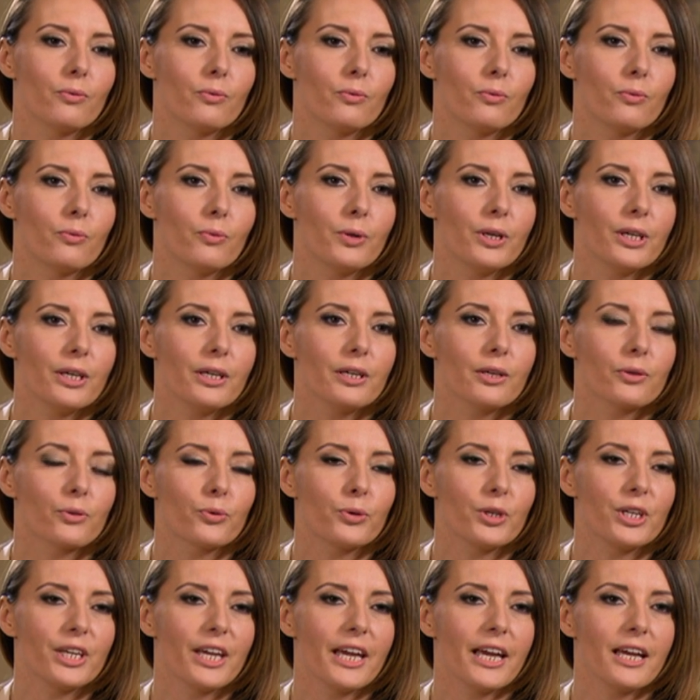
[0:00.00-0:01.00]
We
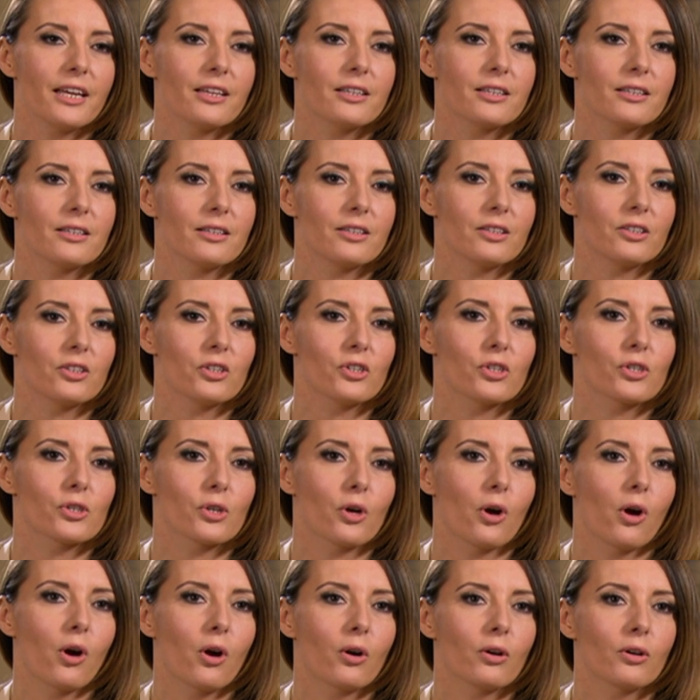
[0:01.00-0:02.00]
create the
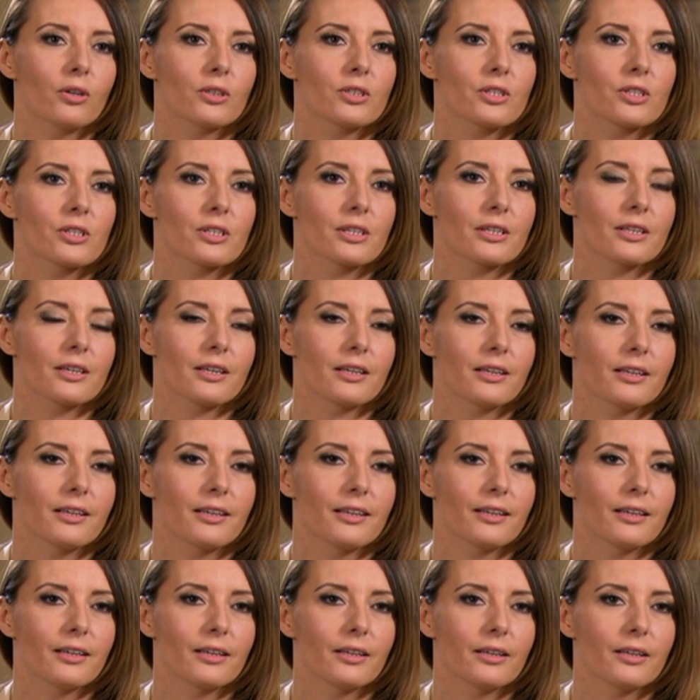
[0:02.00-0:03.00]
songs
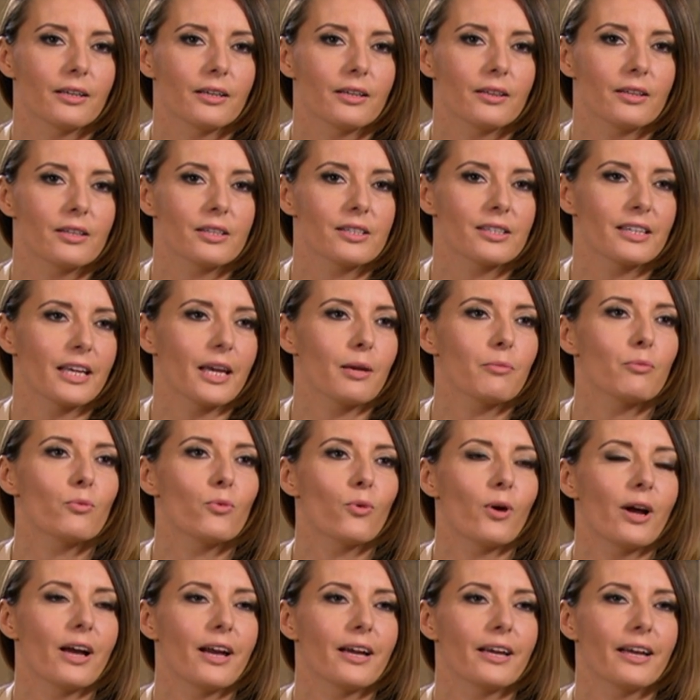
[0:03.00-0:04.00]
the same
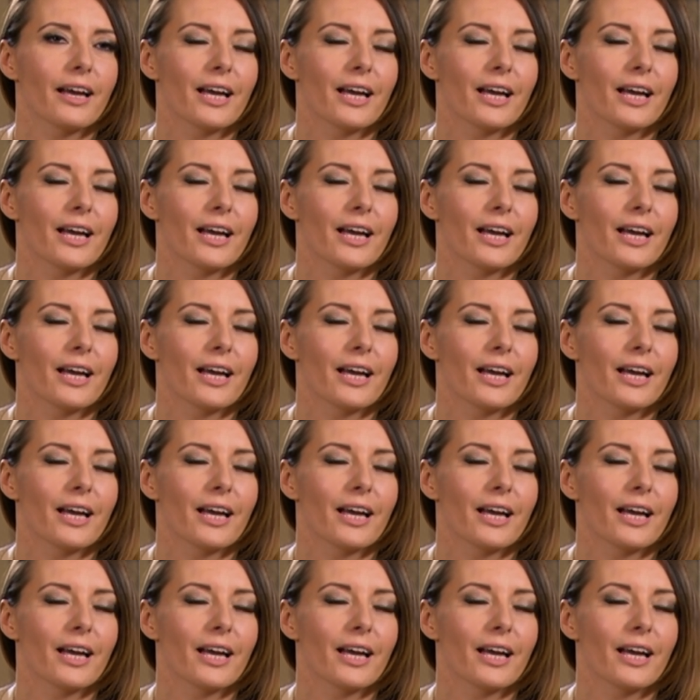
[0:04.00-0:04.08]
way.